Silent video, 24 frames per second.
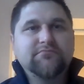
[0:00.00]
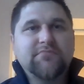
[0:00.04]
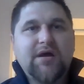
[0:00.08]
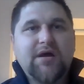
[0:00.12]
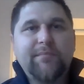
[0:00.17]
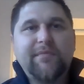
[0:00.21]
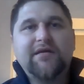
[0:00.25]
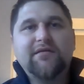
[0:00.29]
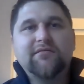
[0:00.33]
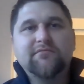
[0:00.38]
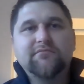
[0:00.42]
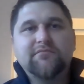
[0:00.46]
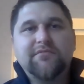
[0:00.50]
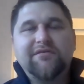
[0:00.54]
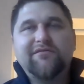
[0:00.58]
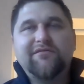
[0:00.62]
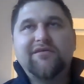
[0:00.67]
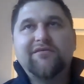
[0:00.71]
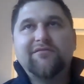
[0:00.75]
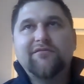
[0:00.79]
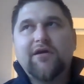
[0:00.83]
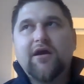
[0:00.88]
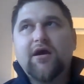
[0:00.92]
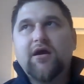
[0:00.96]
I mean,
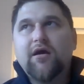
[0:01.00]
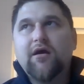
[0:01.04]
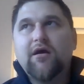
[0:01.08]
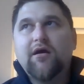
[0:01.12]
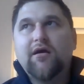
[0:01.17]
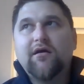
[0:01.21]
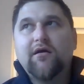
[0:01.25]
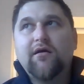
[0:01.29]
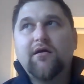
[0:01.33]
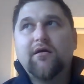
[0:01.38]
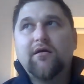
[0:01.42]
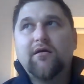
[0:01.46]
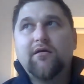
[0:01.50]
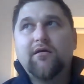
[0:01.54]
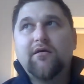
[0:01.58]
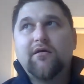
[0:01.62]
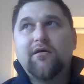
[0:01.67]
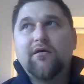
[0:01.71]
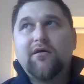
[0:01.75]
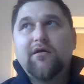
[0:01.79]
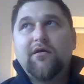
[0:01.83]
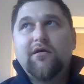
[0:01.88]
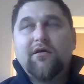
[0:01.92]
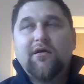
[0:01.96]
a
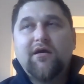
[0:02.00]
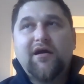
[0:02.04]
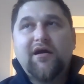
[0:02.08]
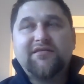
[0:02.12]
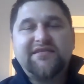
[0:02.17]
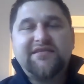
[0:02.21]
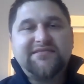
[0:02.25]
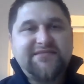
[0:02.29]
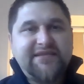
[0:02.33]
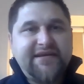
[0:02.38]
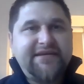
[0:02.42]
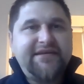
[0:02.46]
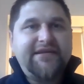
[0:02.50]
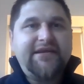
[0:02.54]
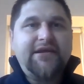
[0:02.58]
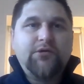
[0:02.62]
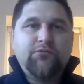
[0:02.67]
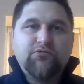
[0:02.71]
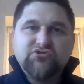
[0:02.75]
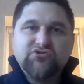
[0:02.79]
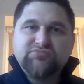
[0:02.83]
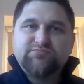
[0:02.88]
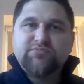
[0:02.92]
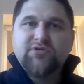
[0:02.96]
detainee
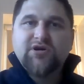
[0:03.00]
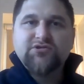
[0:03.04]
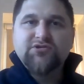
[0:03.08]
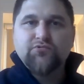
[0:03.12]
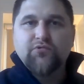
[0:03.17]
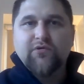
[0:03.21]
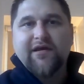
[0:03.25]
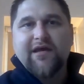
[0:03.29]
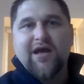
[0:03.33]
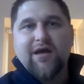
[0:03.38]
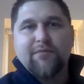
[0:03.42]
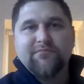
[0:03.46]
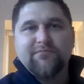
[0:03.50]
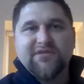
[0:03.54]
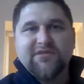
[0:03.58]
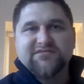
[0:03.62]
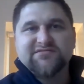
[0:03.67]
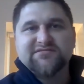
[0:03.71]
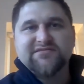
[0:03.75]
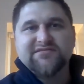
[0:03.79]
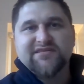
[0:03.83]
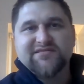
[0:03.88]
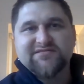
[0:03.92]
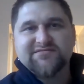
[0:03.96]
who was brought to a camp
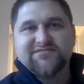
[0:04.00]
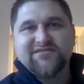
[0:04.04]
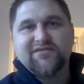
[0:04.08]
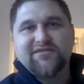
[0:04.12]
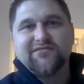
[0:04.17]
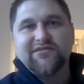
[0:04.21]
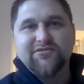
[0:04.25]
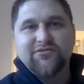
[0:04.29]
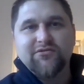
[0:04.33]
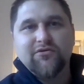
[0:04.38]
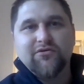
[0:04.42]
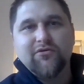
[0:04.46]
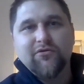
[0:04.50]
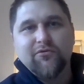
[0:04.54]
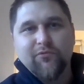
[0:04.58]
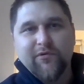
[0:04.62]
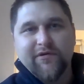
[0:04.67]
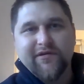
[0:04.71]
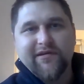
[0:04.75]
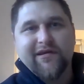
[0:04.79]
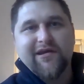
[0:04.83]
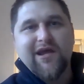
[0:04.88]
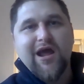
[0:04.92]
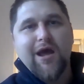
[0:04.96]
doesn't necessarily know
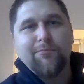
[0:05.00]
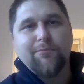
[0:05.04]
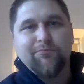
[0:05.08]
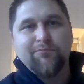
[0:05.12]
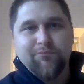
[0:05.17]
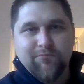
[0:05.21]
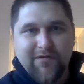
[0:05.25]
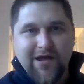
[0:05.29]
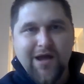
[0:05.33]
when the camp